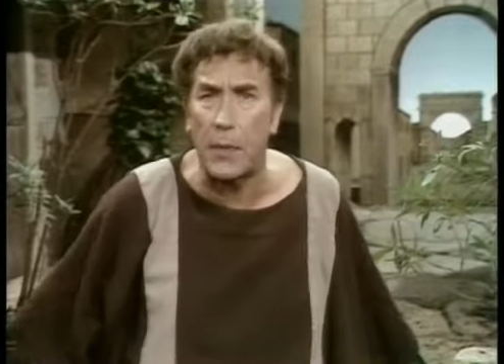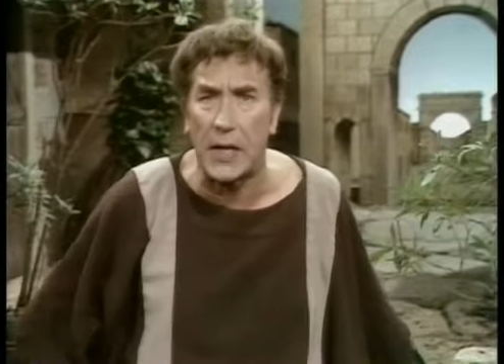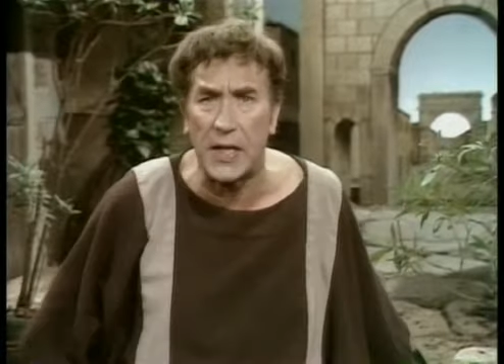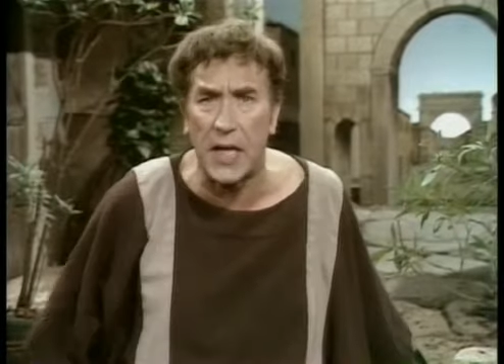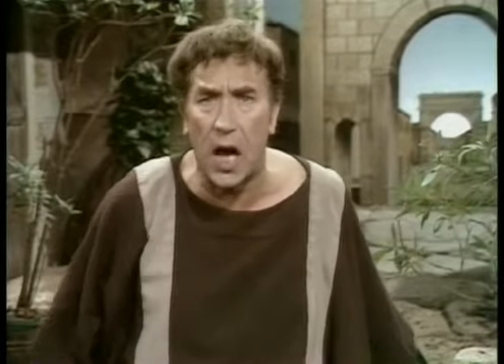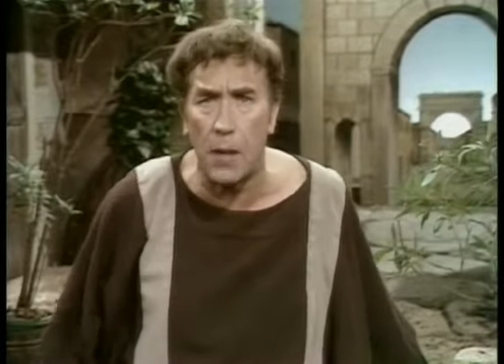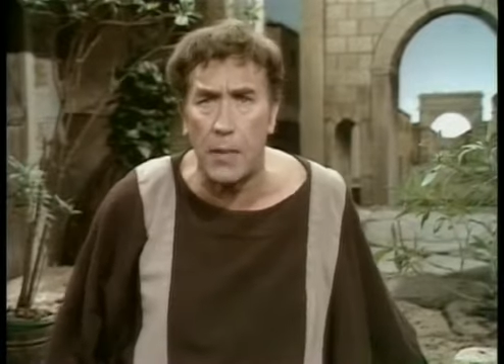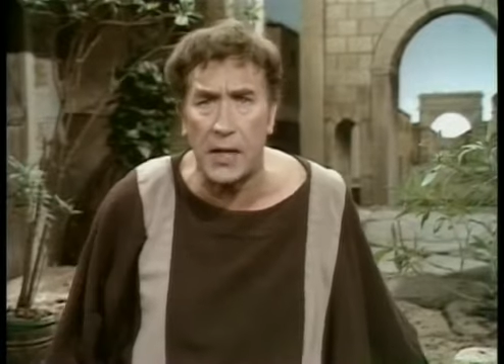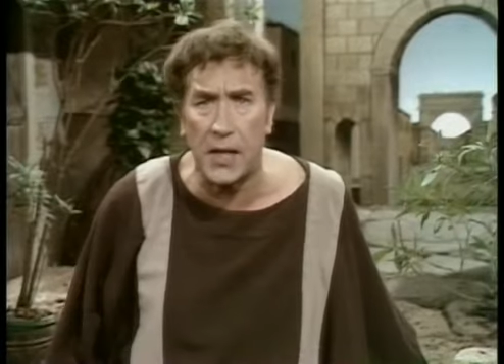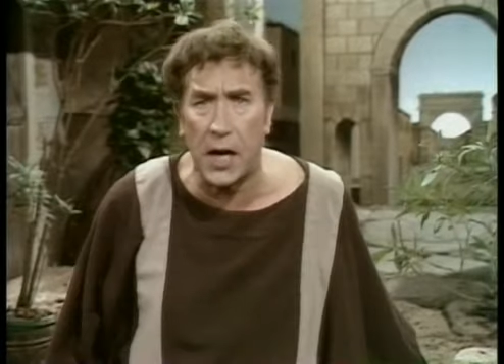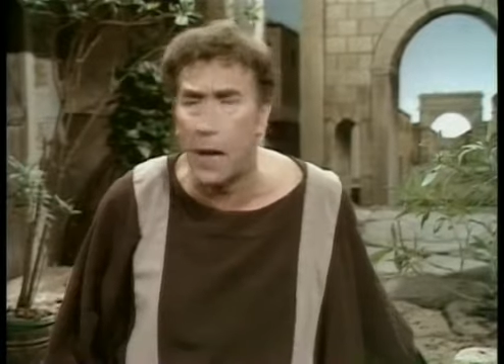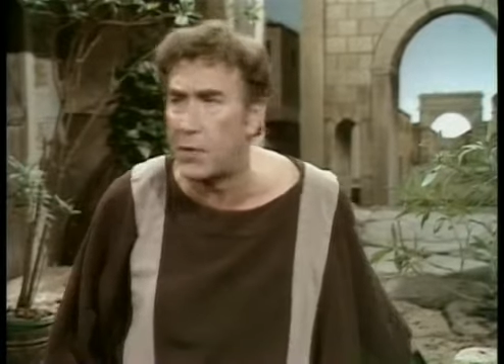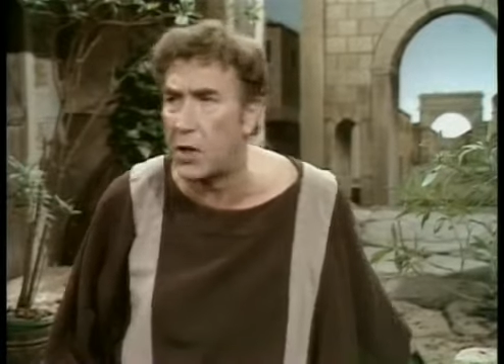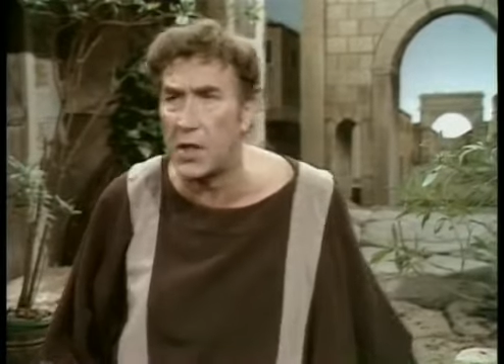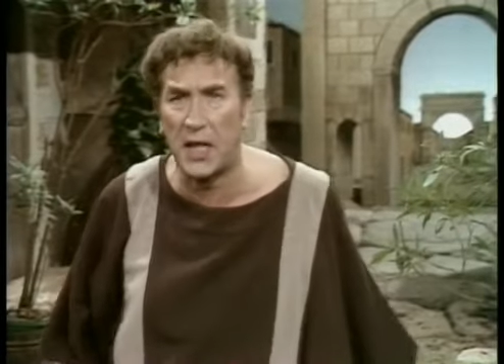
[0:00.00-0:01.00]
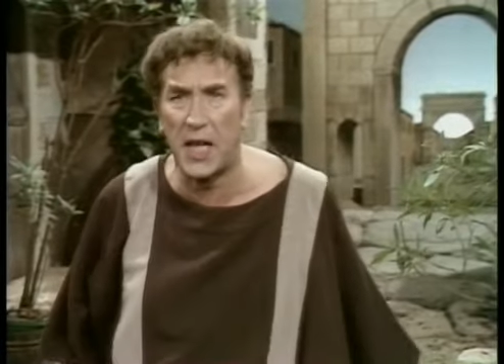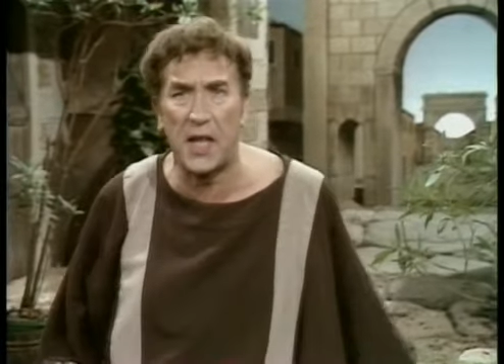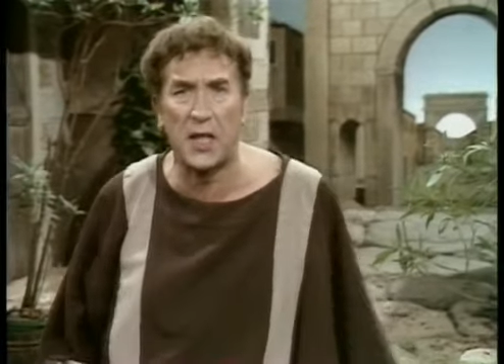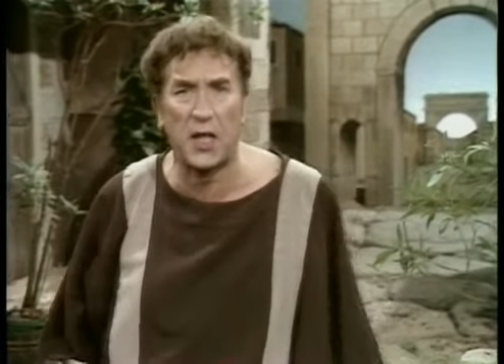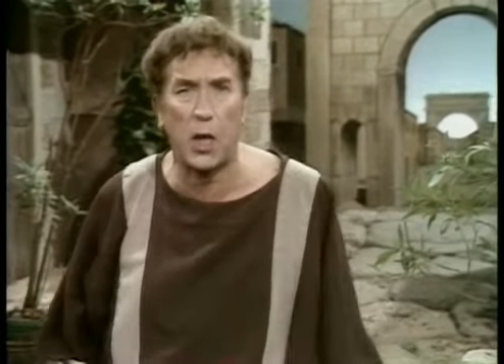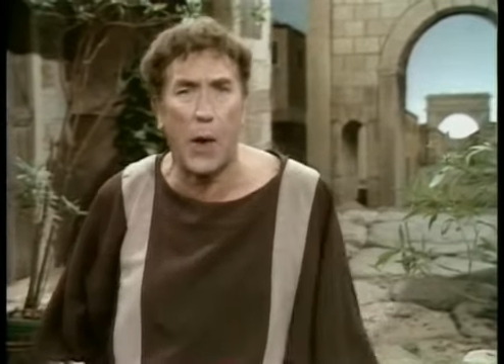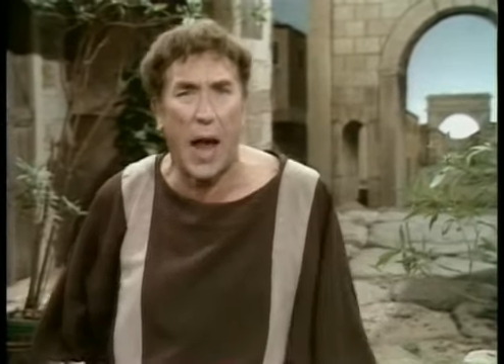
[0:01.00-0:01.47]
these army types. Honestly,
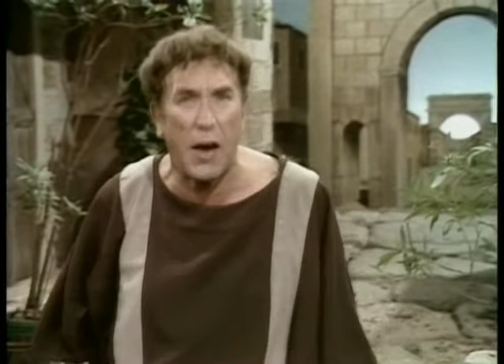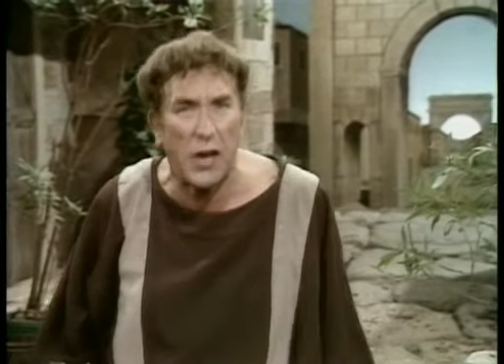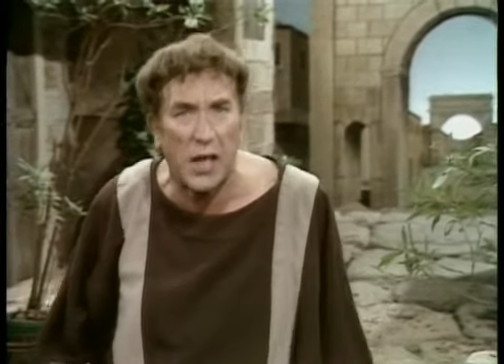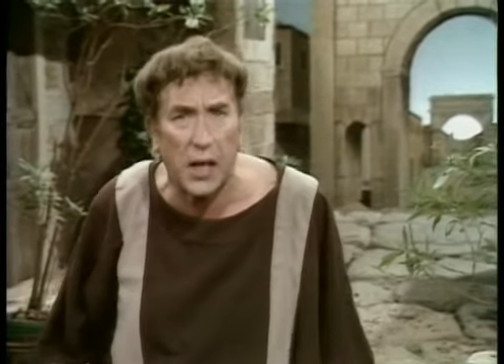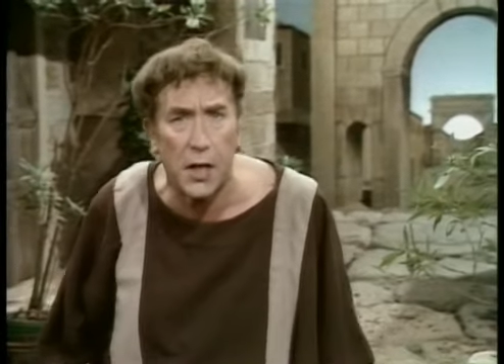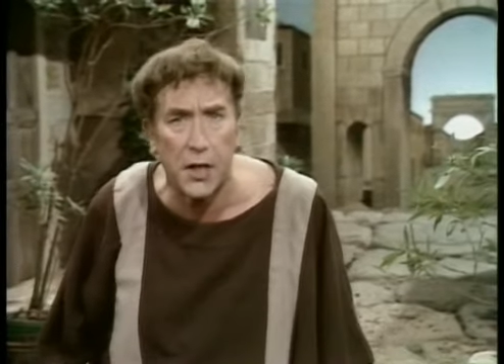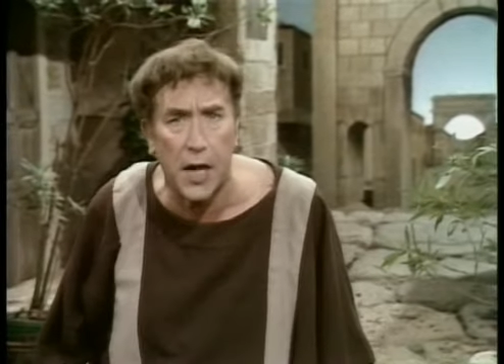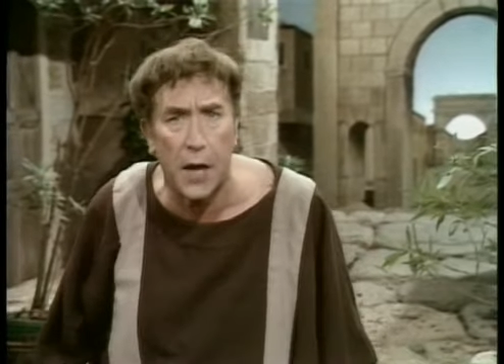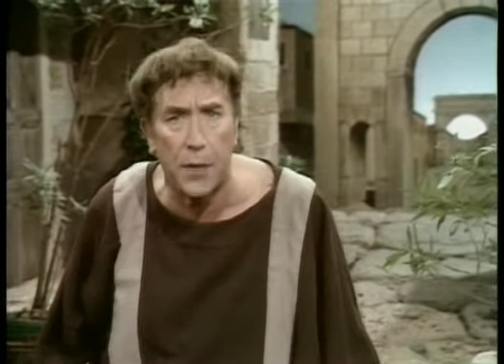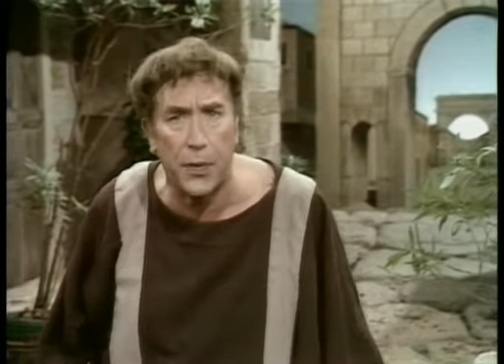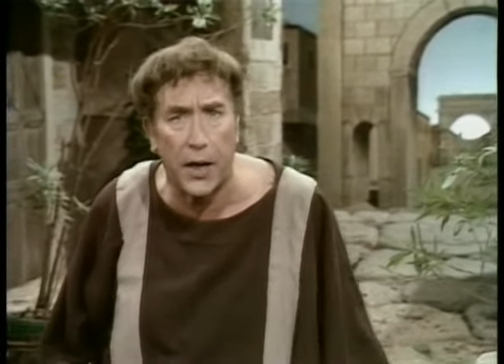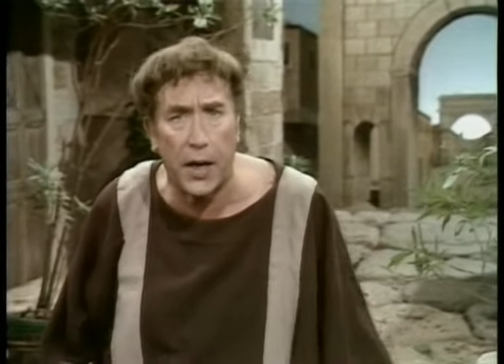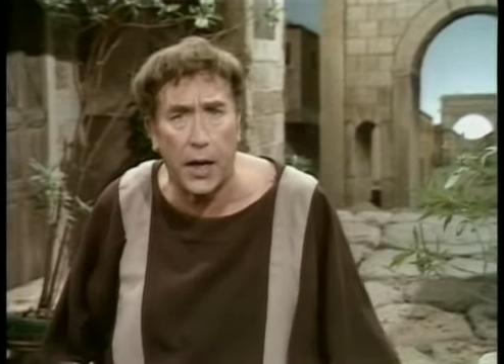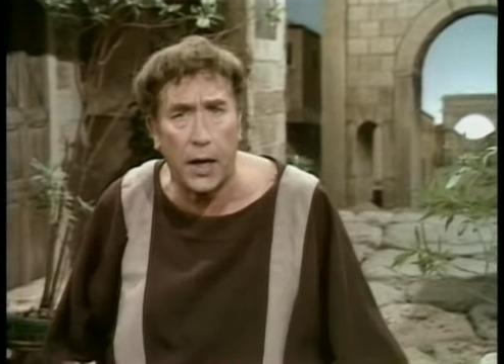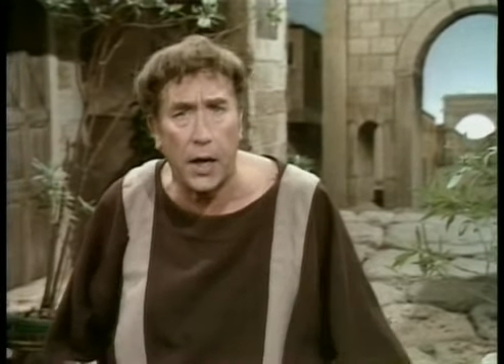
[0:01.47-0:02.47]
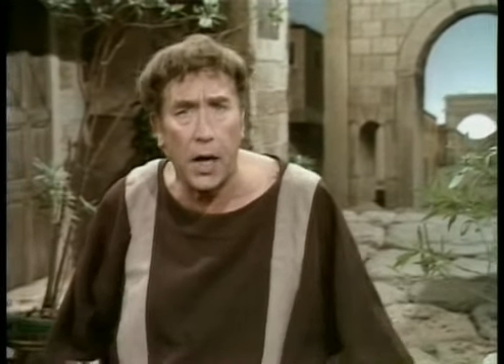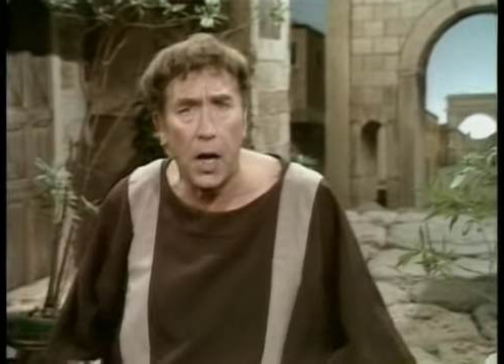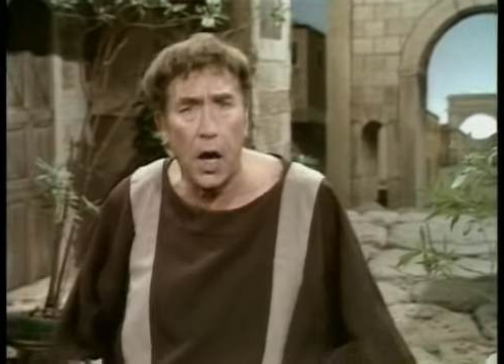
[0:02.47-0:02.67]
they're so arrogant, aren't they?